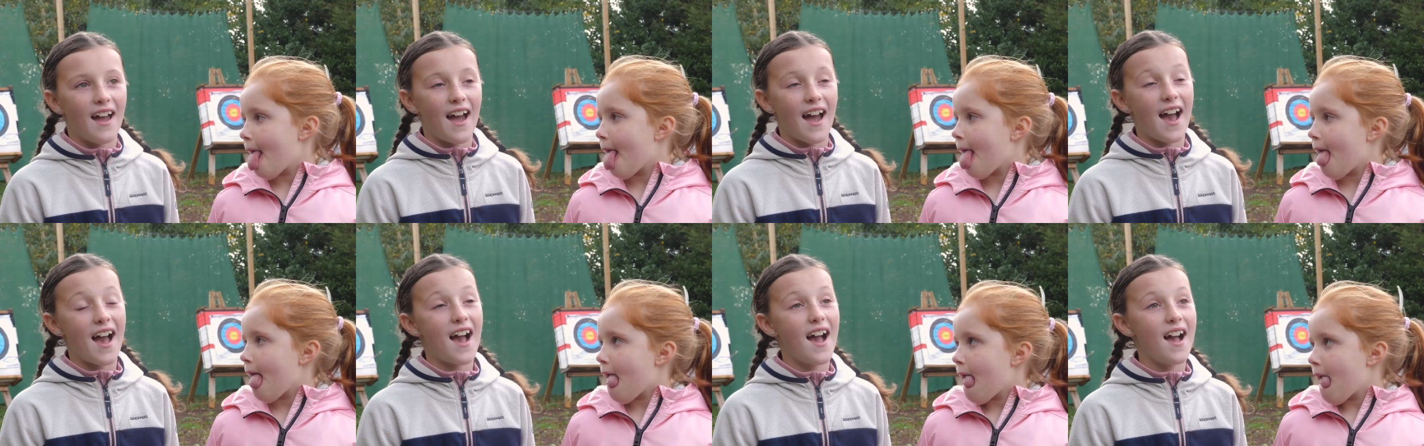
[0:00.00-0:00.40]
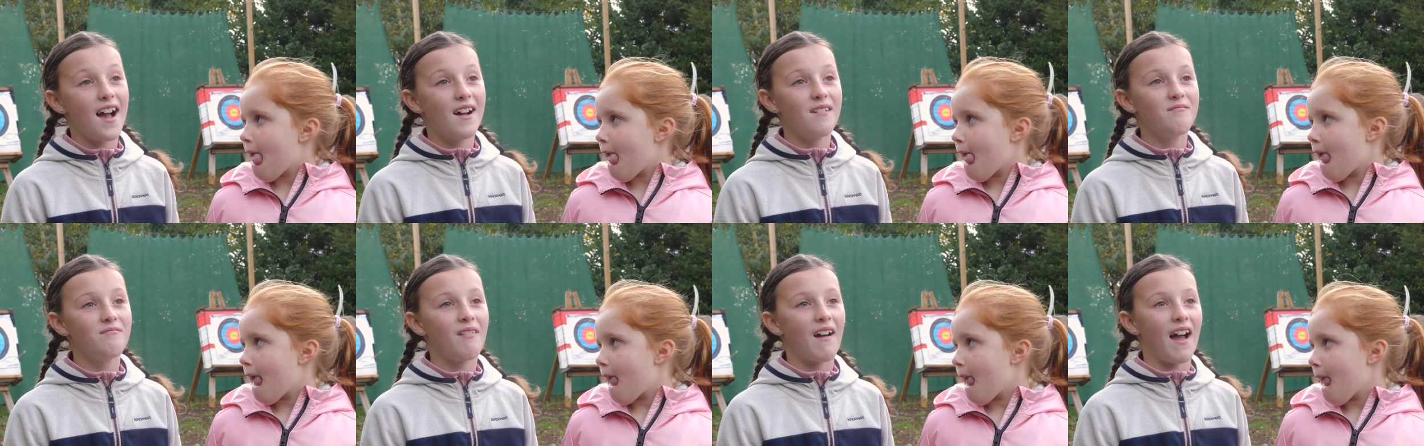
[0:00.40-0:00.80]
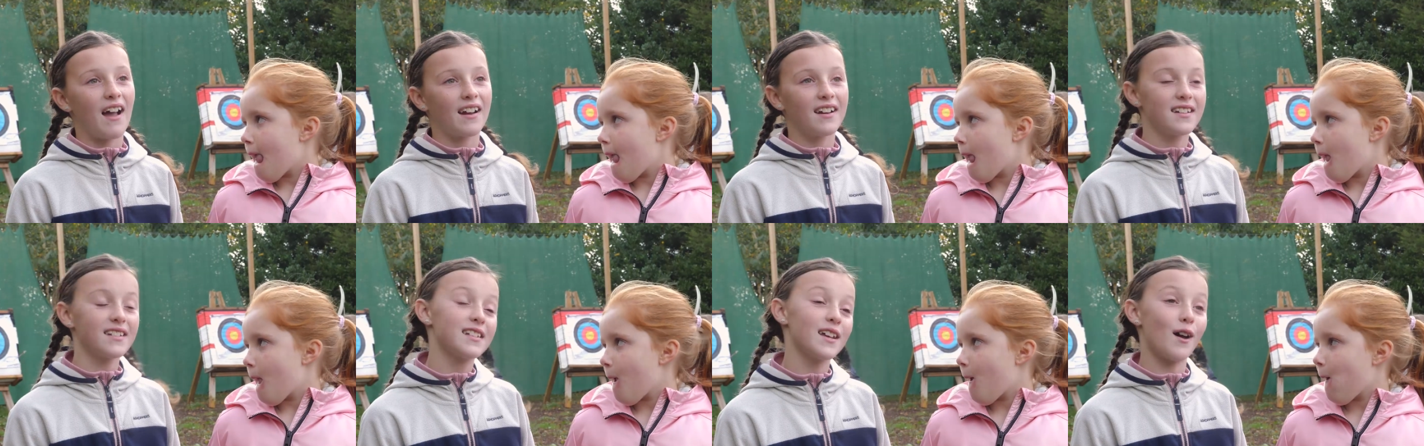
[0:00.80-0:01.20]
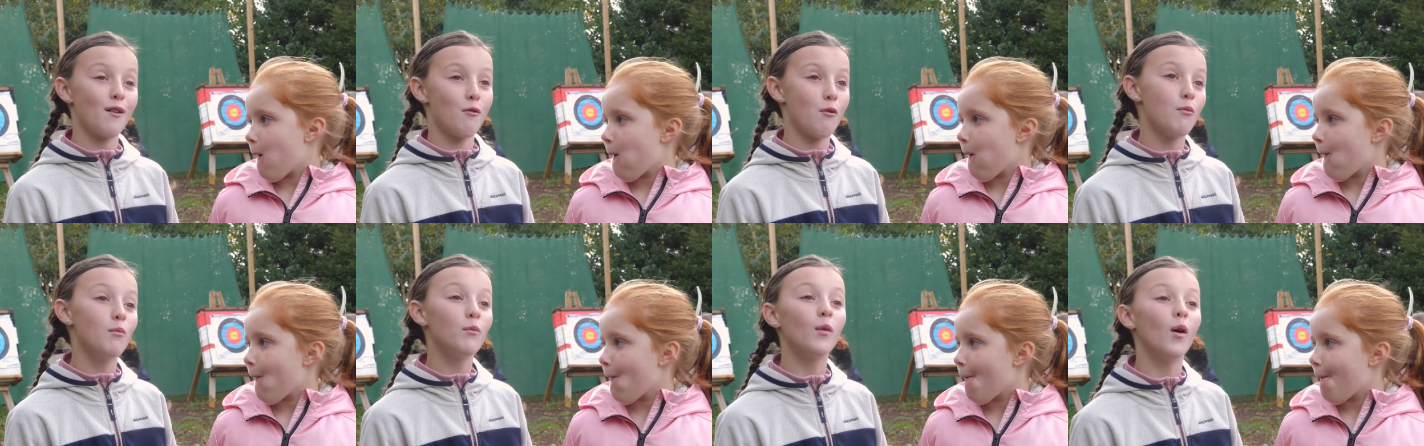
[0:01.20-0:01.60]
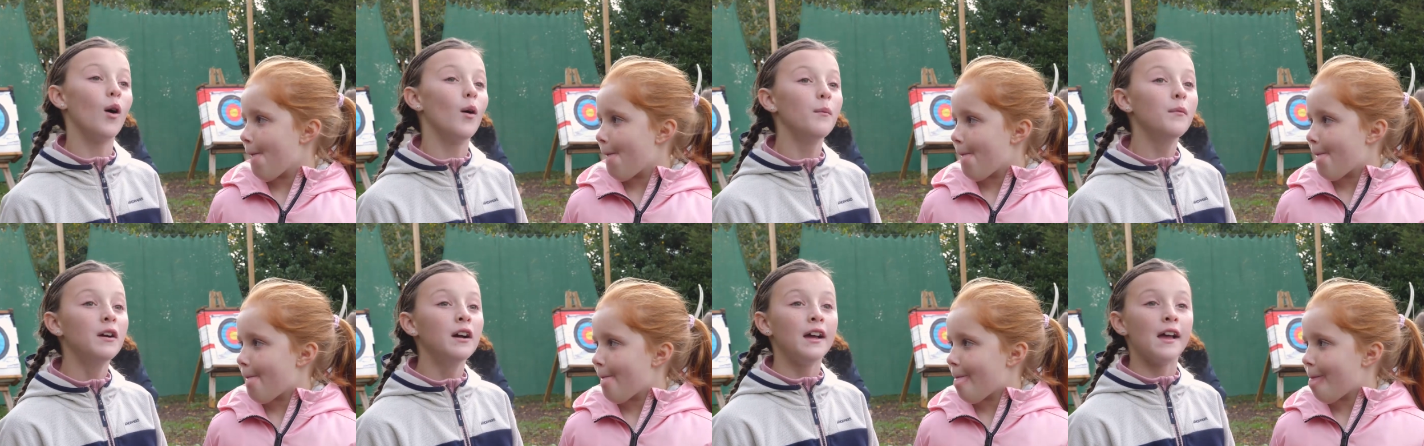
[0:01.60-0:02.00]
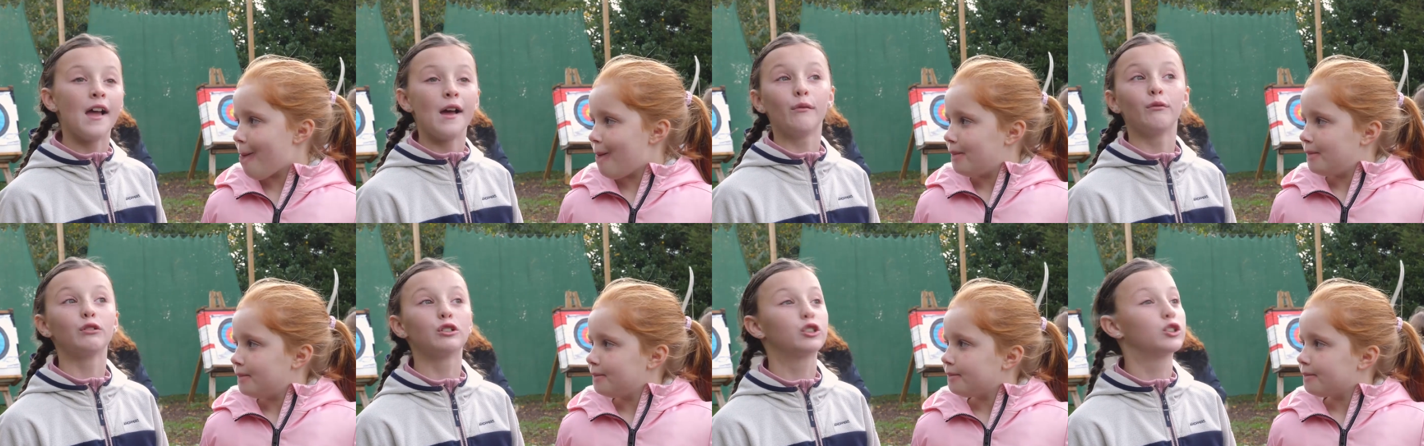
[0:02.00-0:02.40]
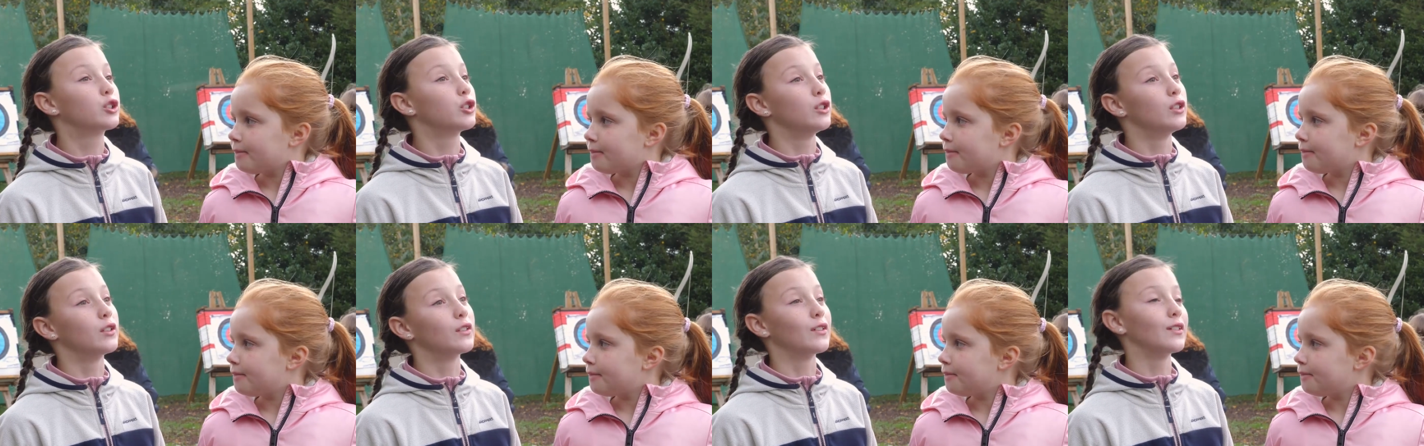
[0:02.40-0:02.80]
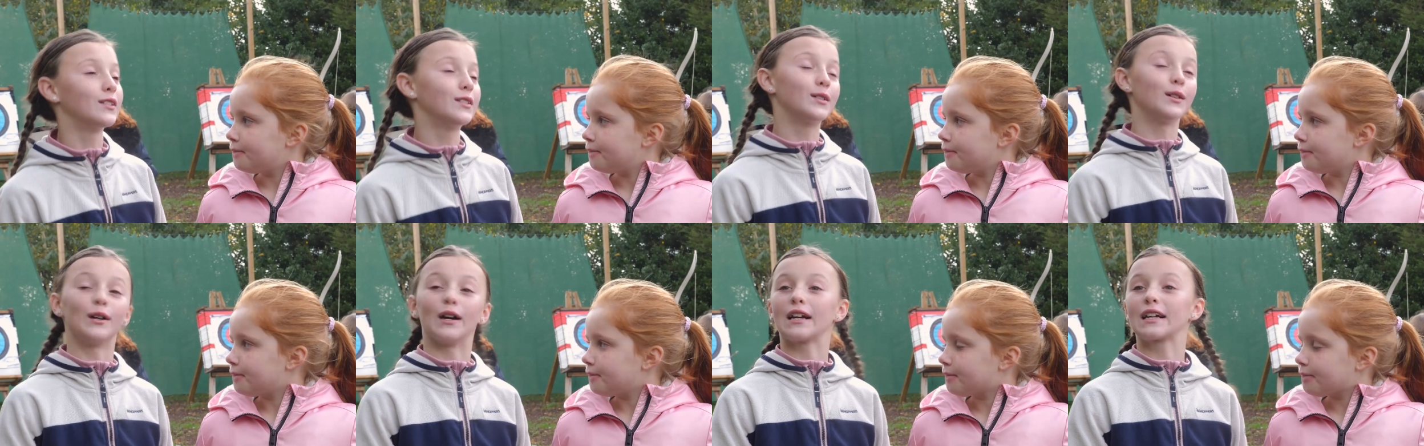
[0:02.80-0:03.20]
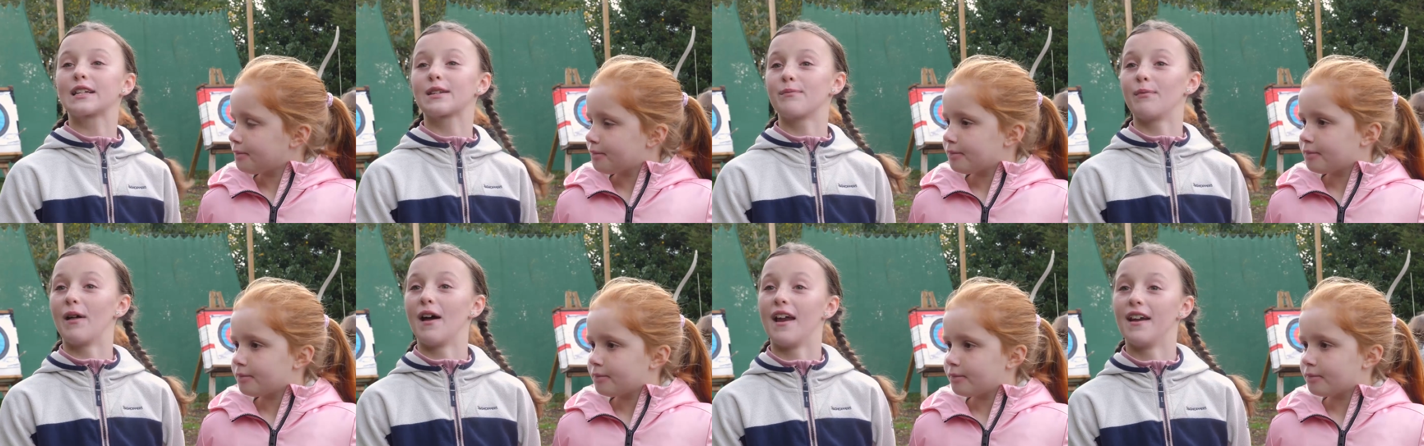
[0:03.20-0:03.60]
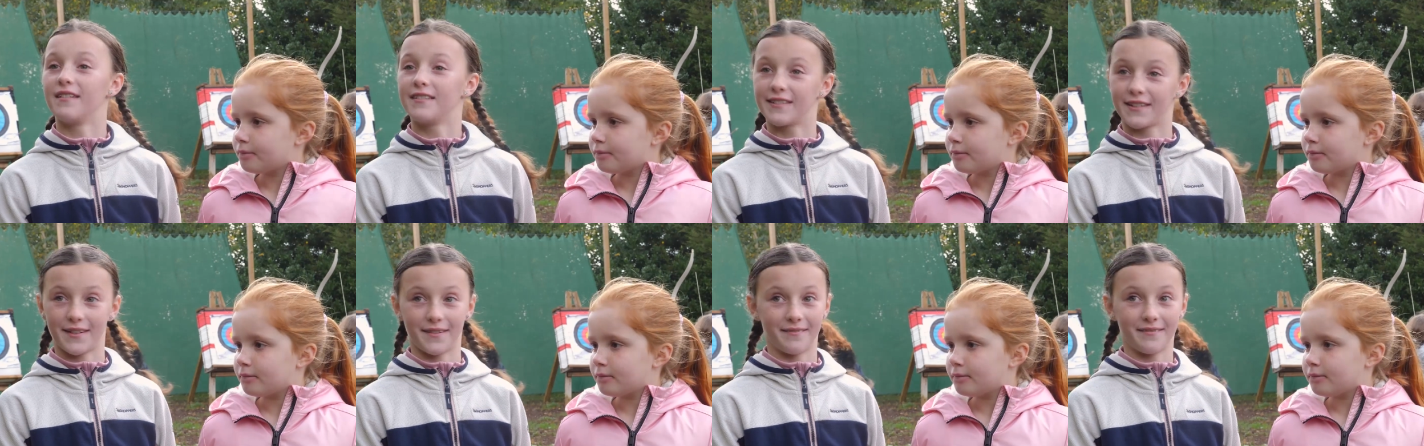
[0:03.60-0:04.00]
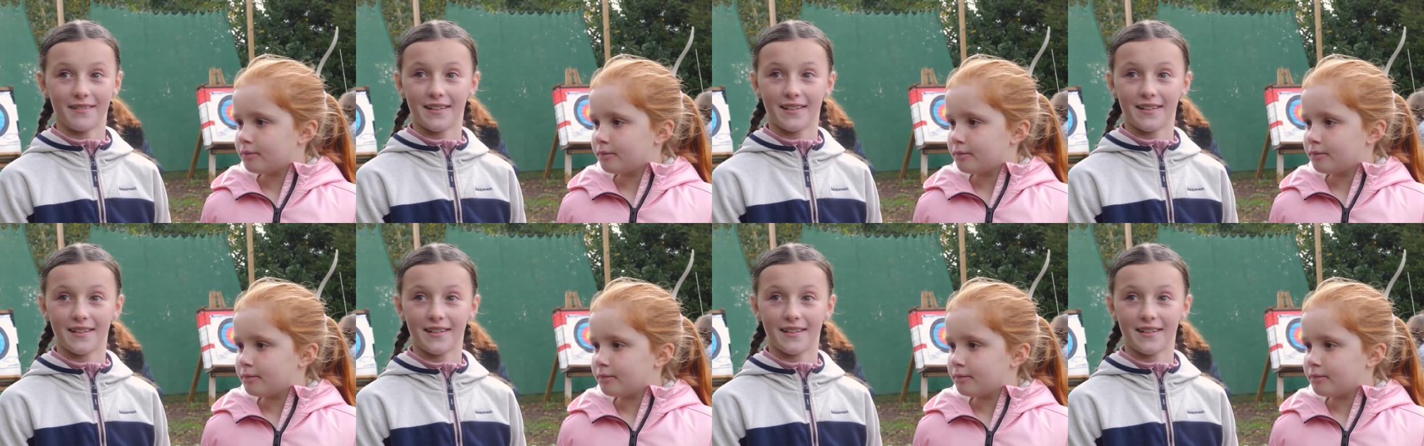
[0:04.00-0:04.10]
Speaker 1: Um, I'm going to tell mum it was too good to explain. So.